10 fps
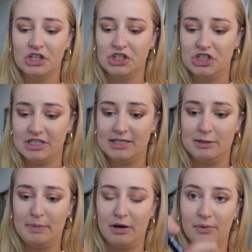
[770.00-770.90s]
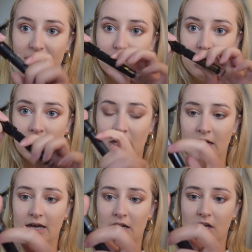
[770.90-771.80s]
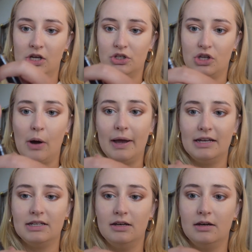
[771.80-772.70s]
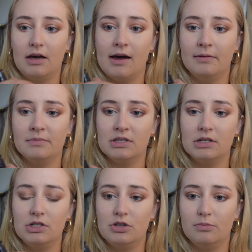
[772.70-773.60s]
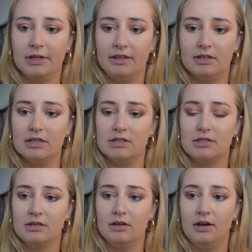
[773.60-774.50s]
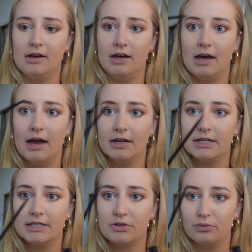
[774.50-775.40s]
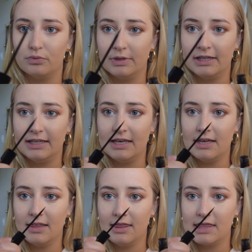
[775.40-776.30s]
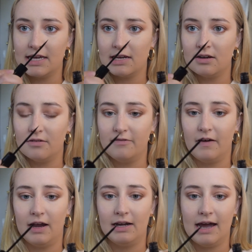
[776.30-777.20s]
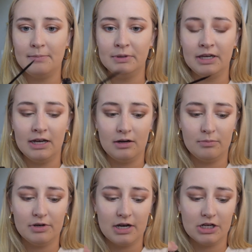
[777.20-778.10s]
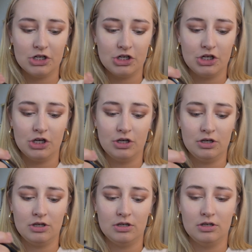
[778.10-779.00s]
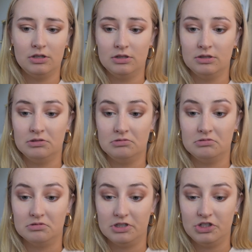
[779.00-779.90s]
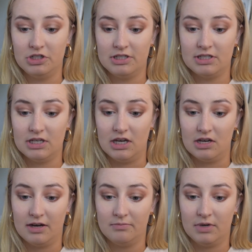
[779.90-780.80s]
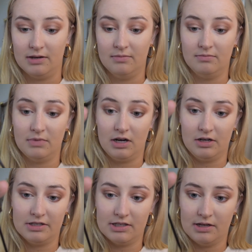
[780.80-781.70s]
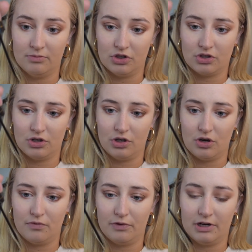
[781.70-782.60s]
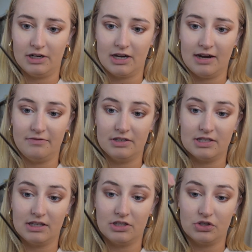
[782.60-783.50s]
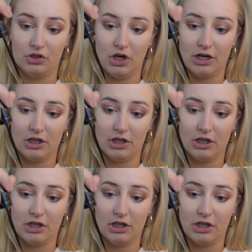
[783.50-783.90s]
just bear with me. So it comes in a tube like this, and it's a really thin, fine applicator brush. Let's just see. I'm honestly, I'm just gonna go for it. Kind of feels like there's a lot of